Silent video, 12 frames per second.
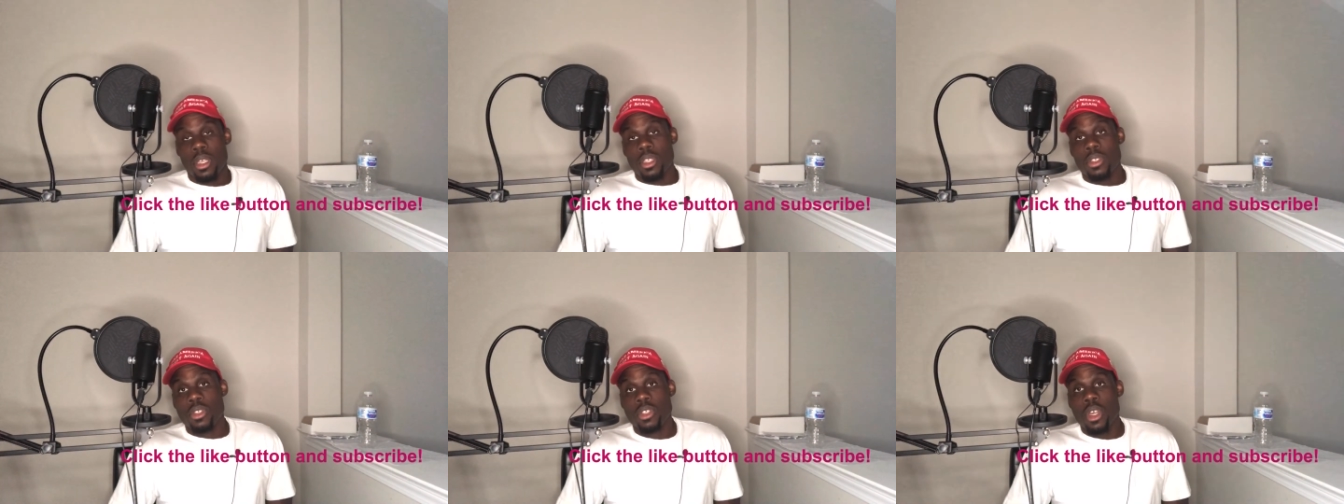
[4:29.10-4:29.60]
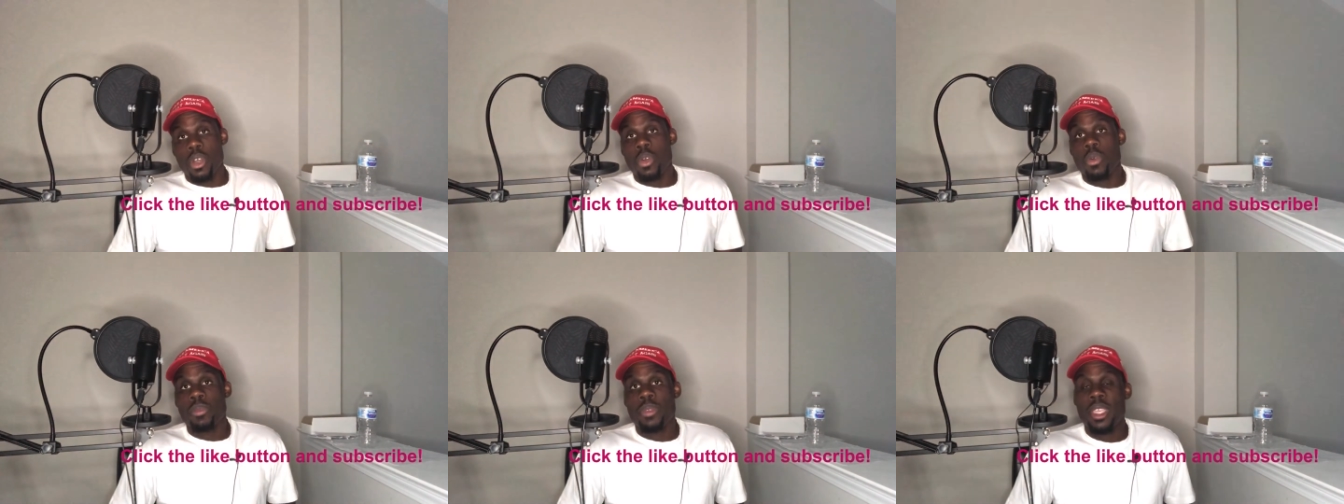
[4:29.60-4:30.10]

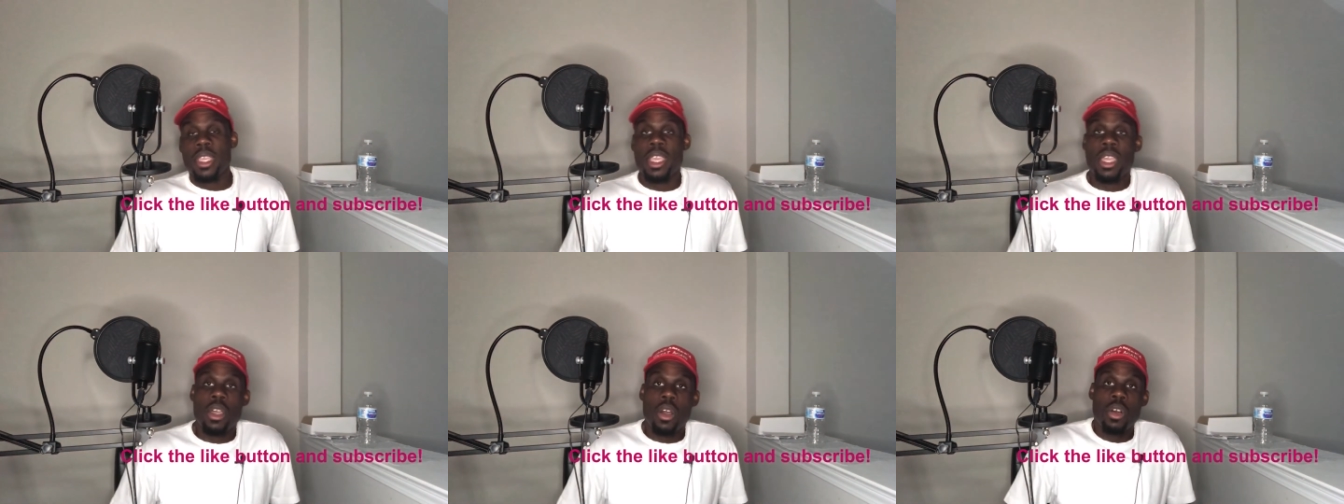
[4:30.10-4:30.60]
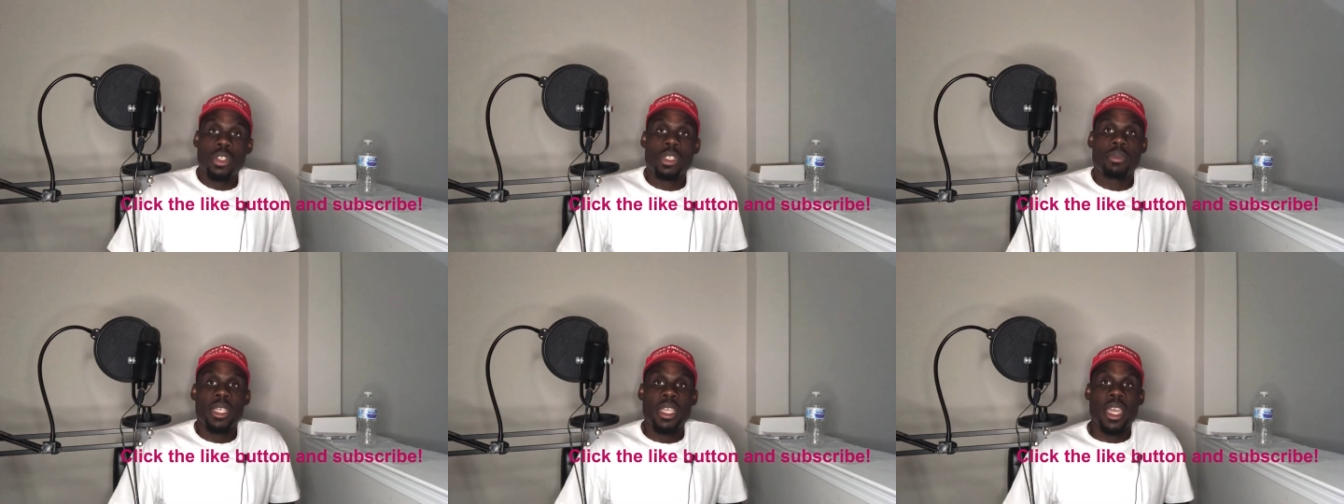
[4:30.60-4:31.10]
So
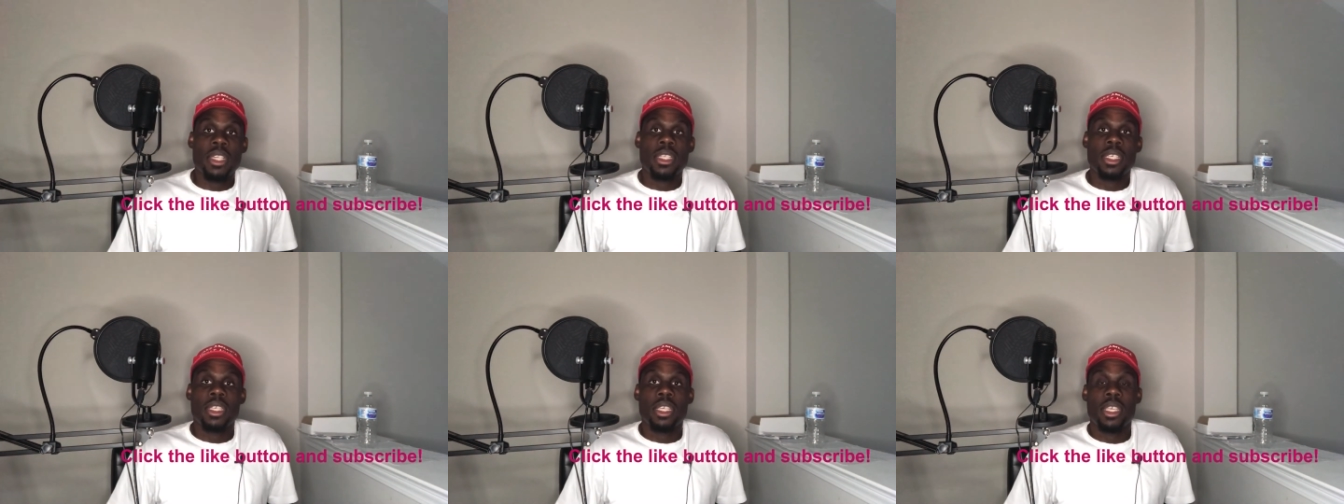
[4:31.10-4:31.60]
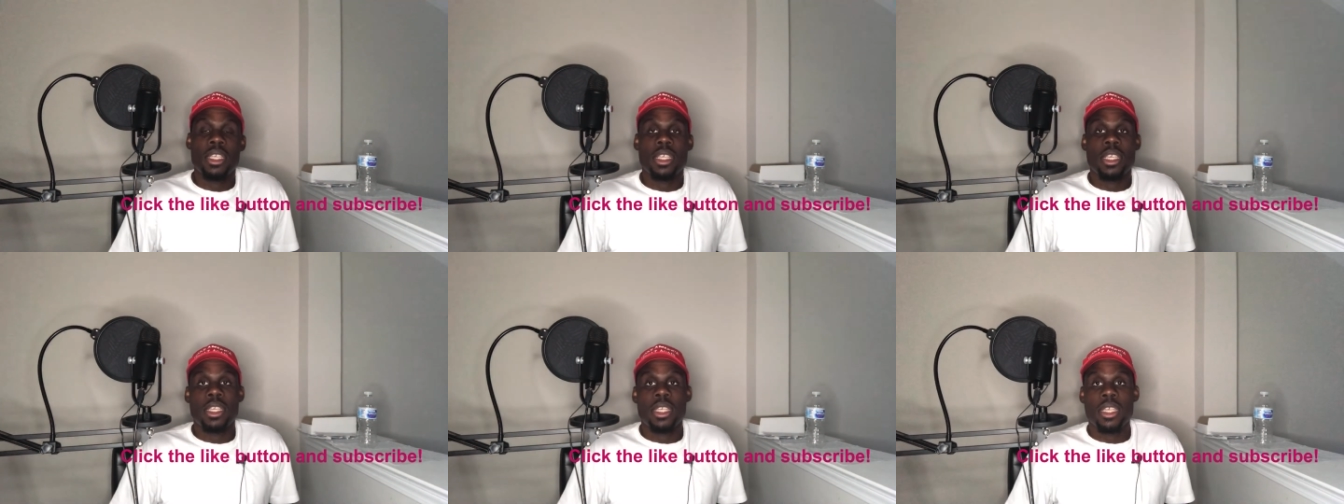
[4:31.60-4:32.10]
ultimately, in
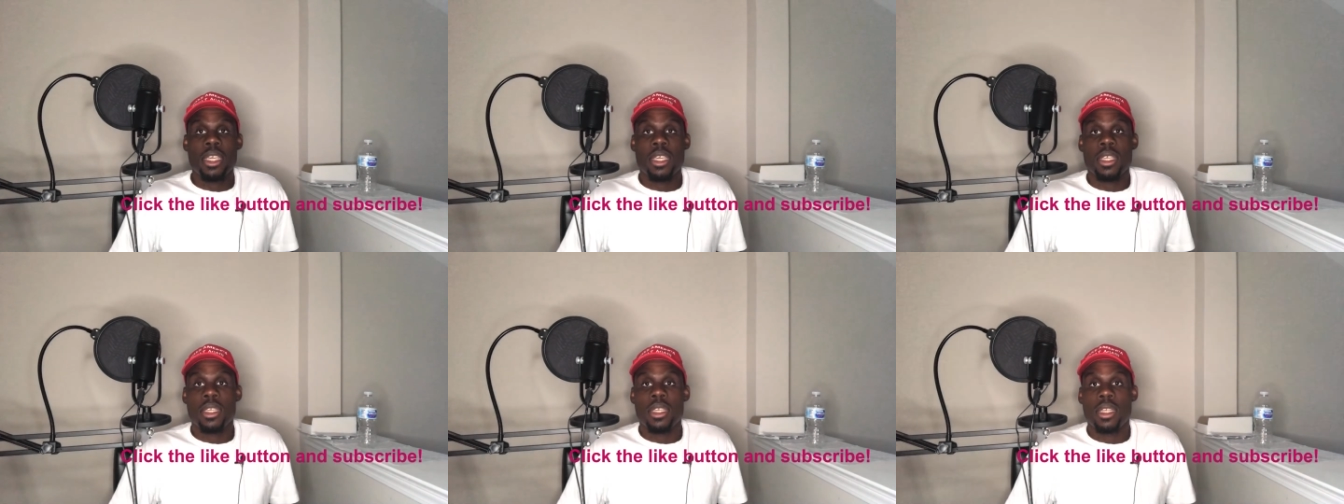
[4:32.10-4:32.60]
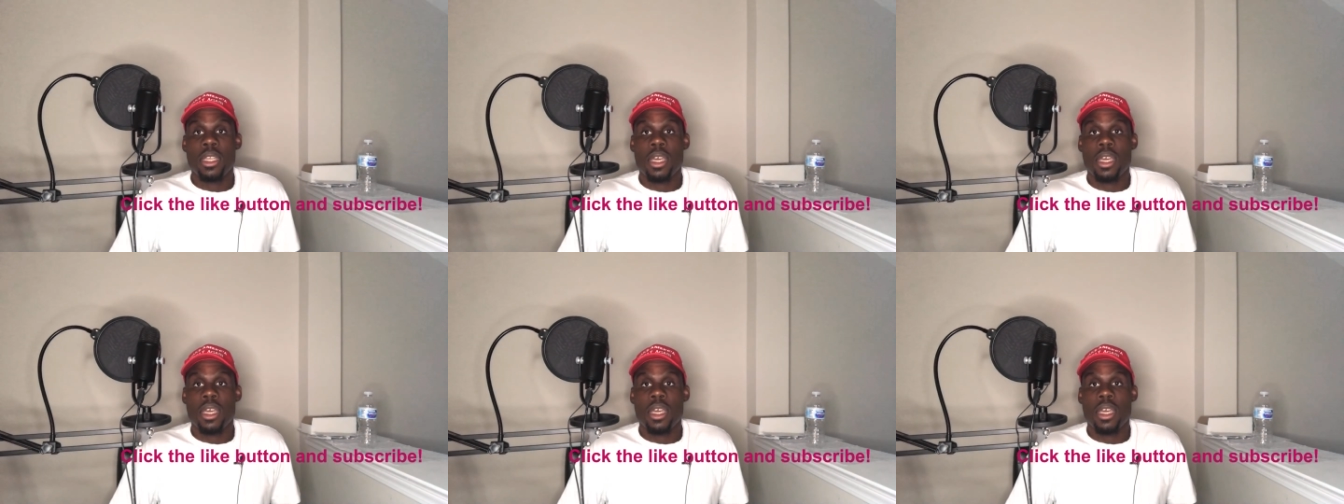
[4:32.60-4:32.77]
the end,